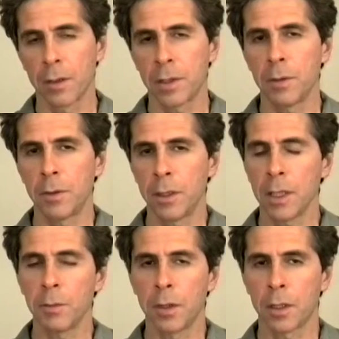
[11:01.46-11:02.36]
See, we're
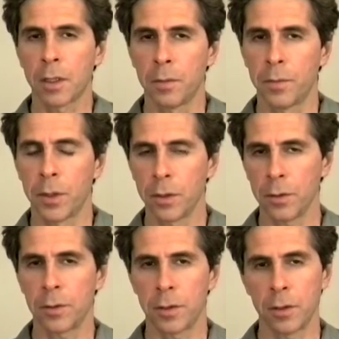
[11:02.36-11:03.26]
dealing with a
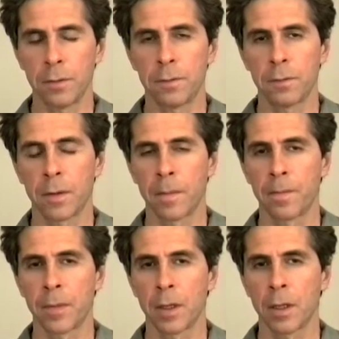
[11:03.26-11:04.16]
compulsive
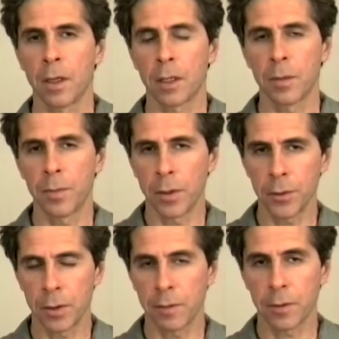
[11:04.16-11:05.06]

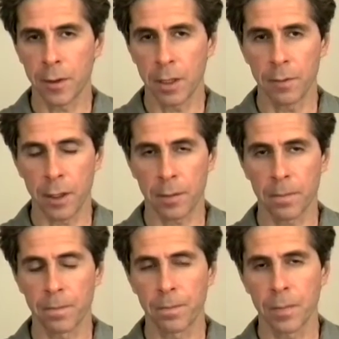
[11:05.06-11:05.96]
craving.
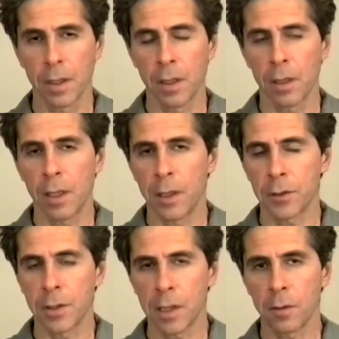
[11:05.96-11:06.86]
And
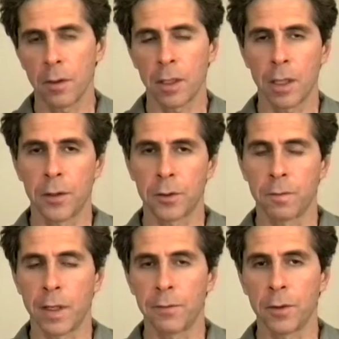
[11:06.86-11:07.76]
it's not only on the
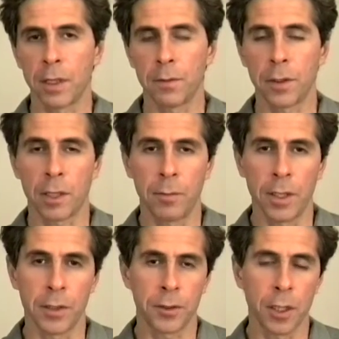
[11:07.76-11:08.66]
survival level, it can be
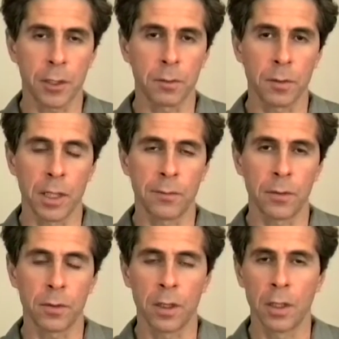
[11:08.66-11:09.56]
on a sexual
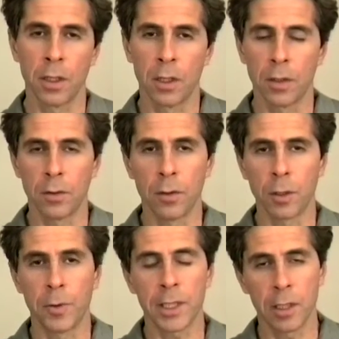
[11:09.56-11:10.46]
level, or
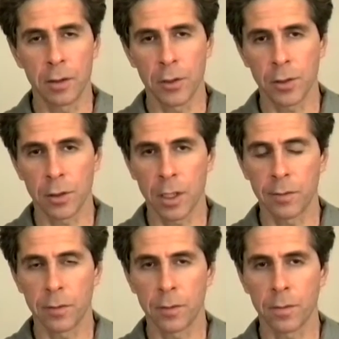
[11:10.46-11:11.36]
a recognition
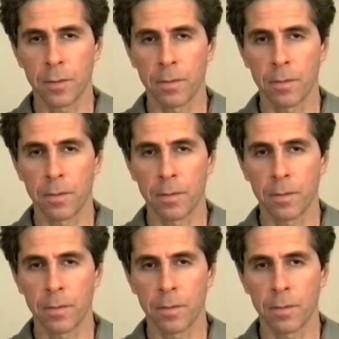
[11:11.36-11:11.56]
level,